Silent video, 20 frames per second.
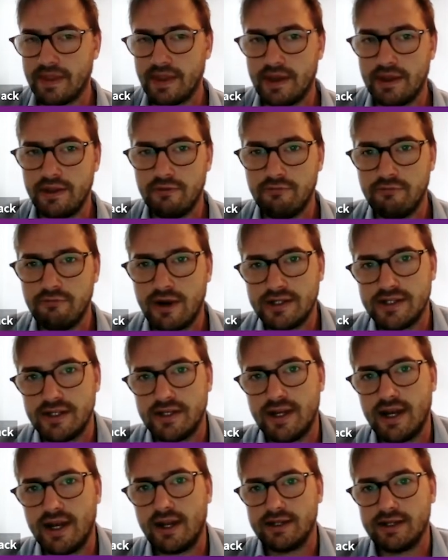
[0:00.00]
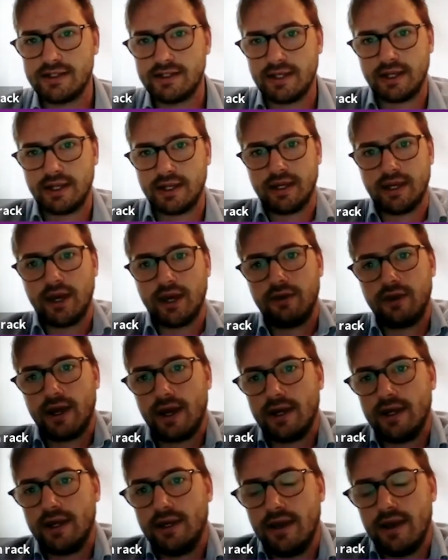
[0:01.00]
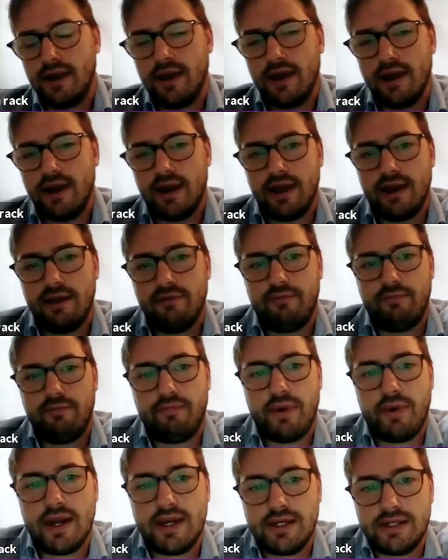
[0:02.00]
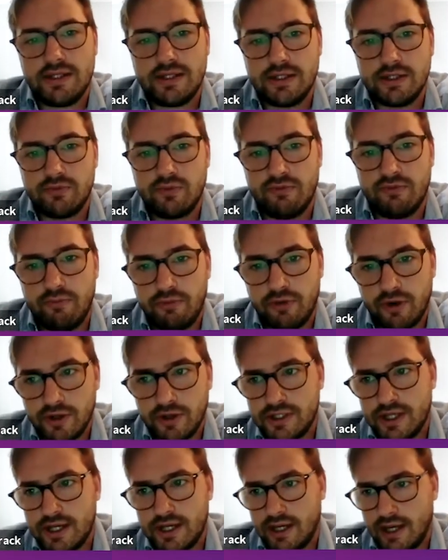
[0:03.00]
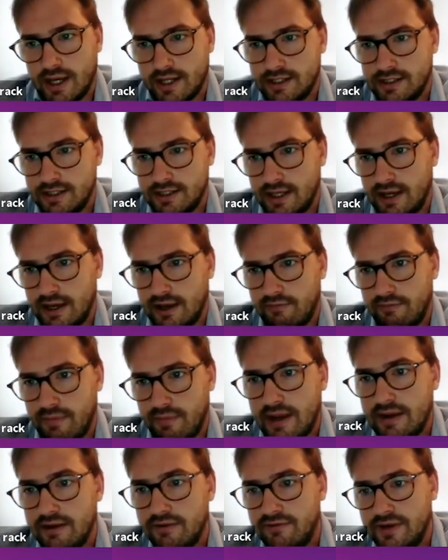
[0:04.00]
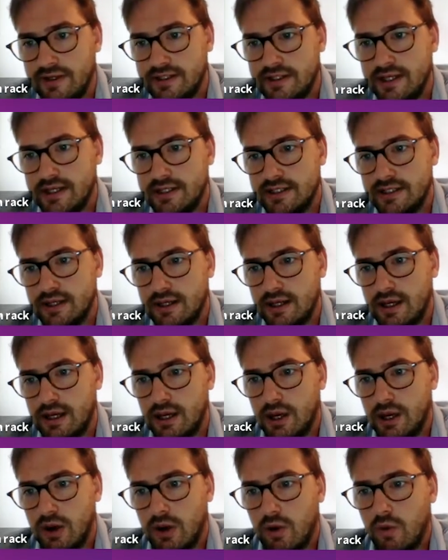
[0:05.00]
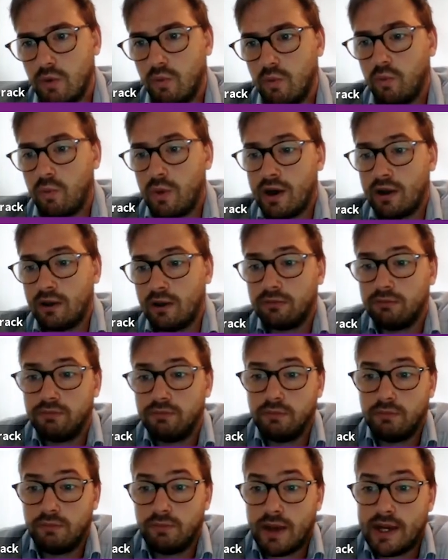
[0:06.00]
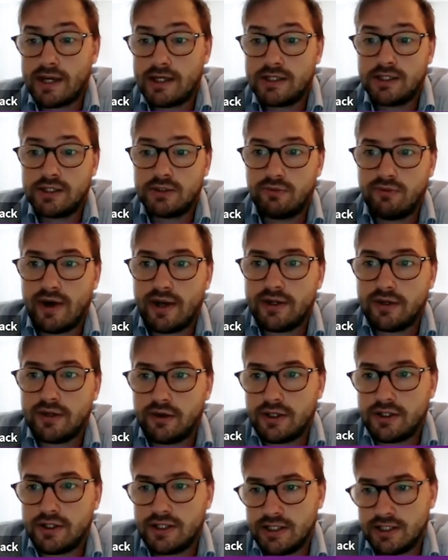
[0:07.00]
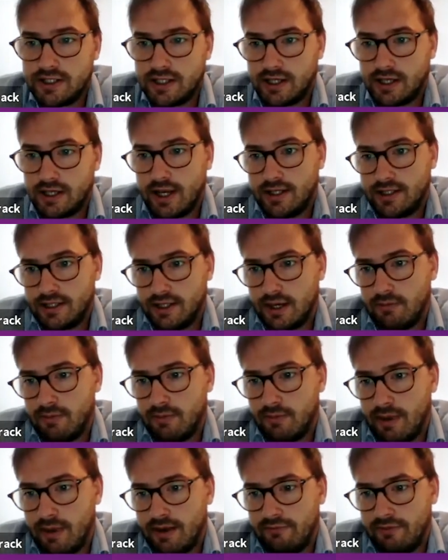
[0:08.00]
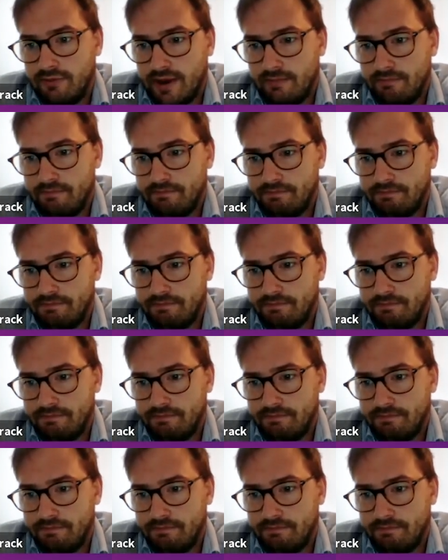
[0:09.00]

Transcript: And the rationale is thinking, okay, if patients with prostate cancer have benefited, will patients with adenoid cystic carcinoma benefit?